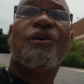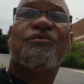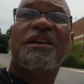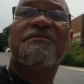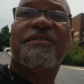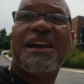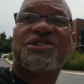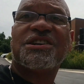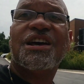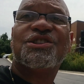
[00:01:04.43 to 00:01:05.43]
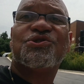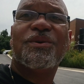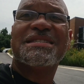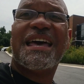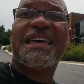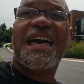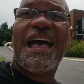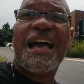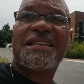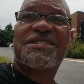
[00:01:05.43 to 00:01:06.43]
renovation to its
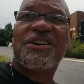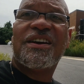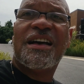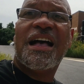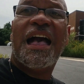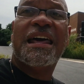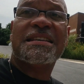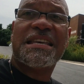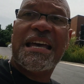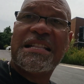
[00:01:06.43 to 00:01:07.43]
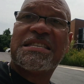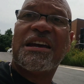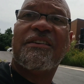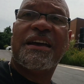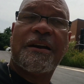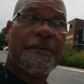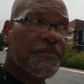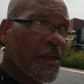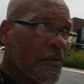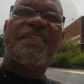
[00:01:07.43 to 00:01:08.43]
exterior and its interior.
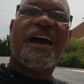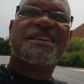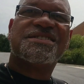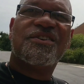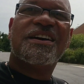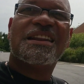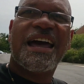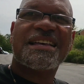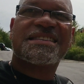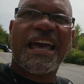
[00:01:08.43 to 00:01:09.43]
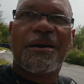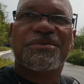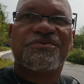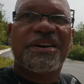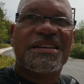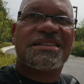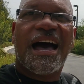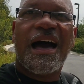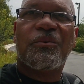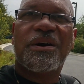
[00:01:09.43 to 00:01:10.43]
Exterior landscape was
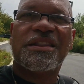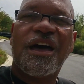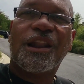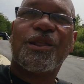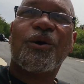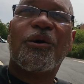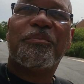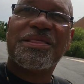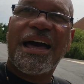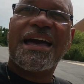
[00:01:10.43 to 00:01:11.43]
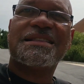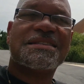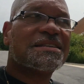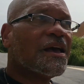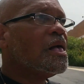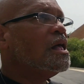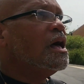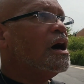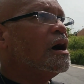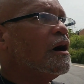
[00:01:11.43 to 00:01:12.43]
redesigned with local plants,
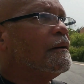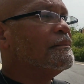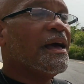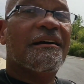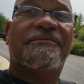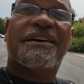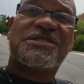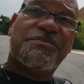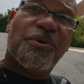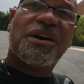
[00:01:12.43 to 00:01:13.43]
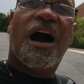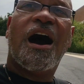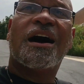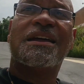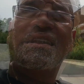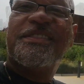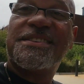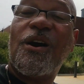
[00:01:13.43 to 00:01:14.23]
a vegetable garden. There's